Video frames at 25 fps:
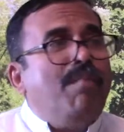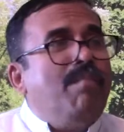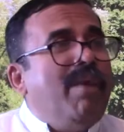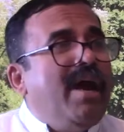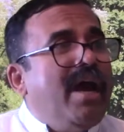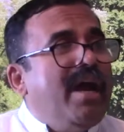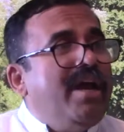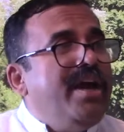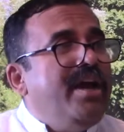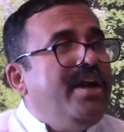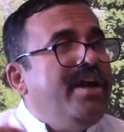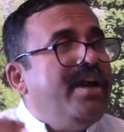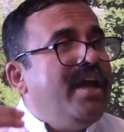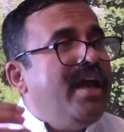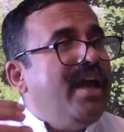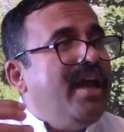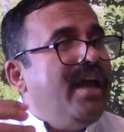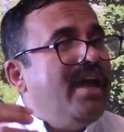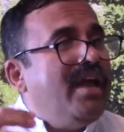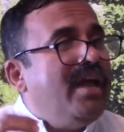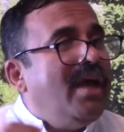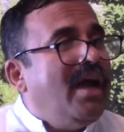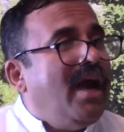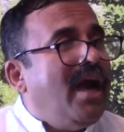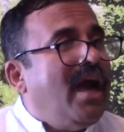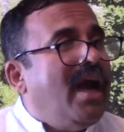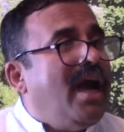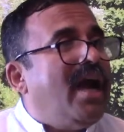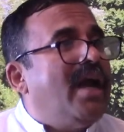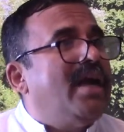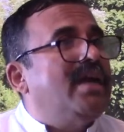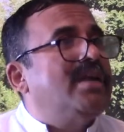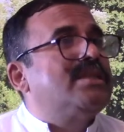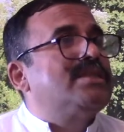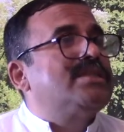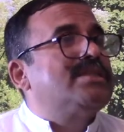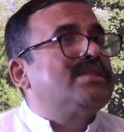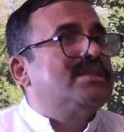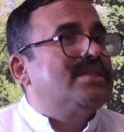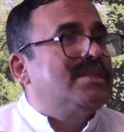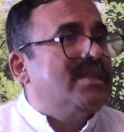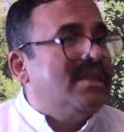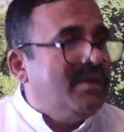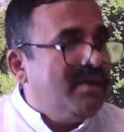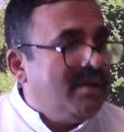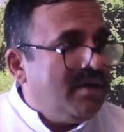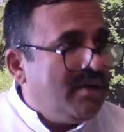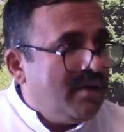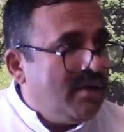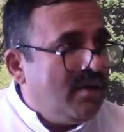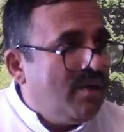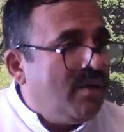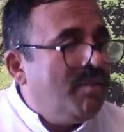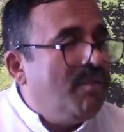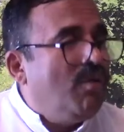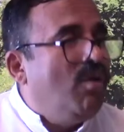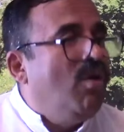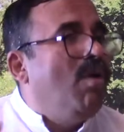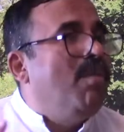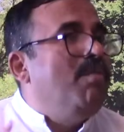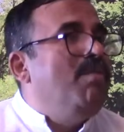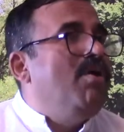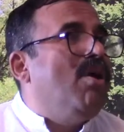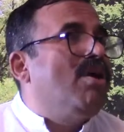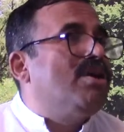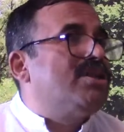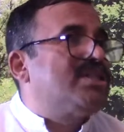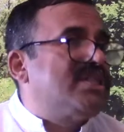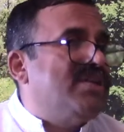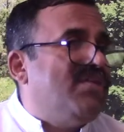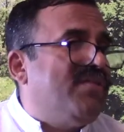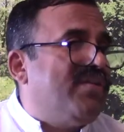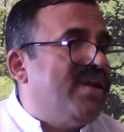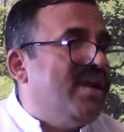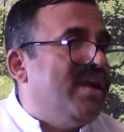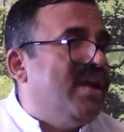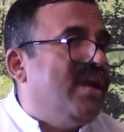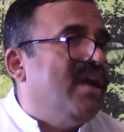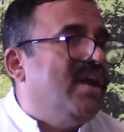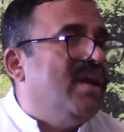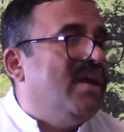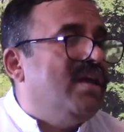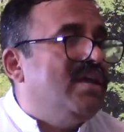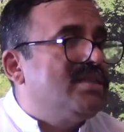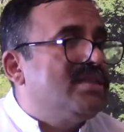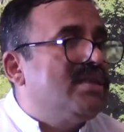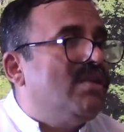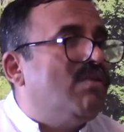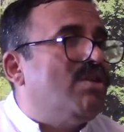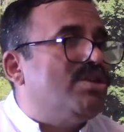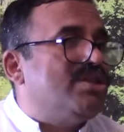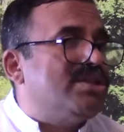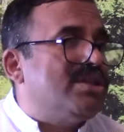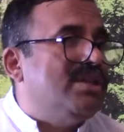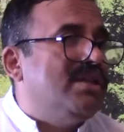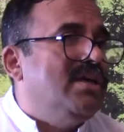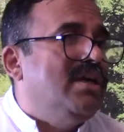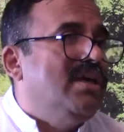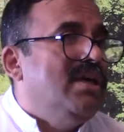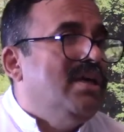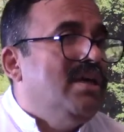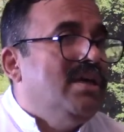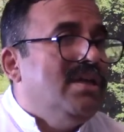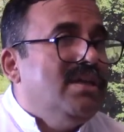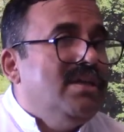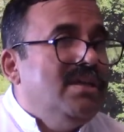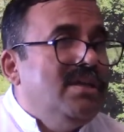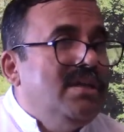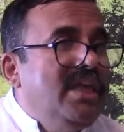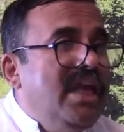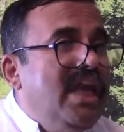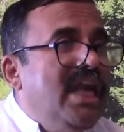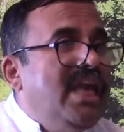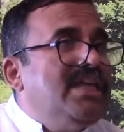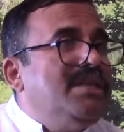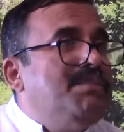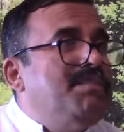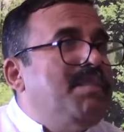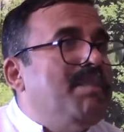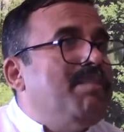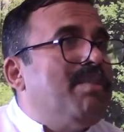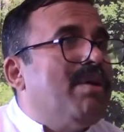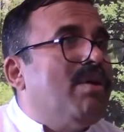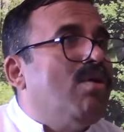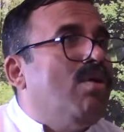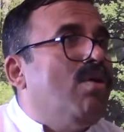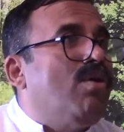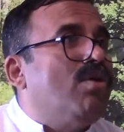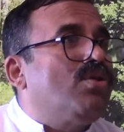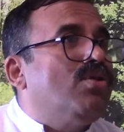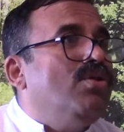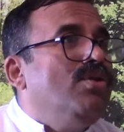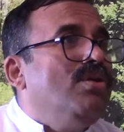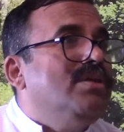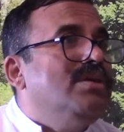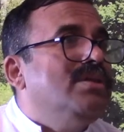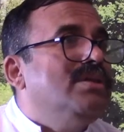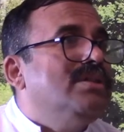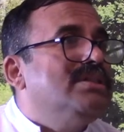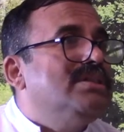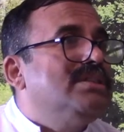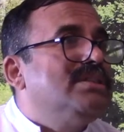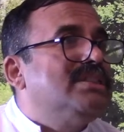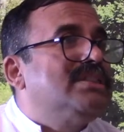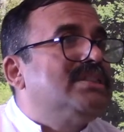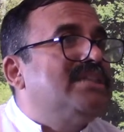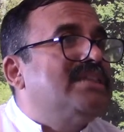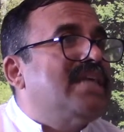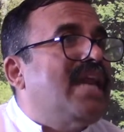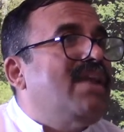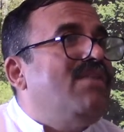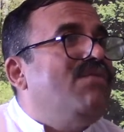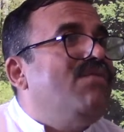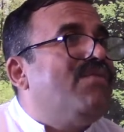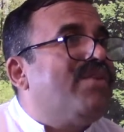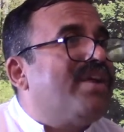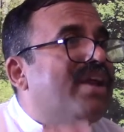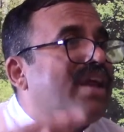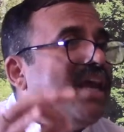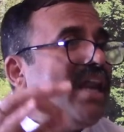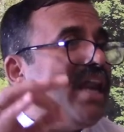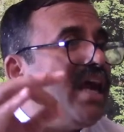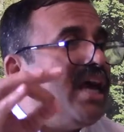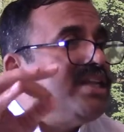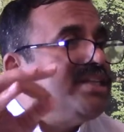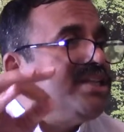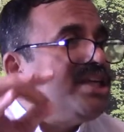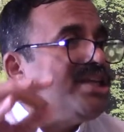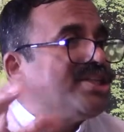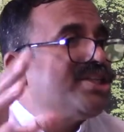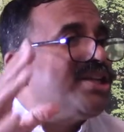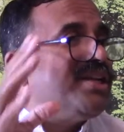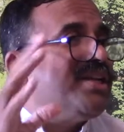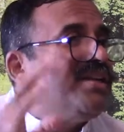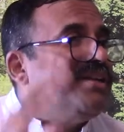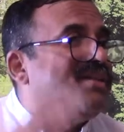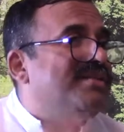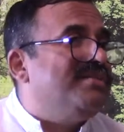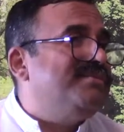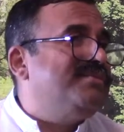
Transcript: my identity and go beyond suffering is the question. These people go to self-realization.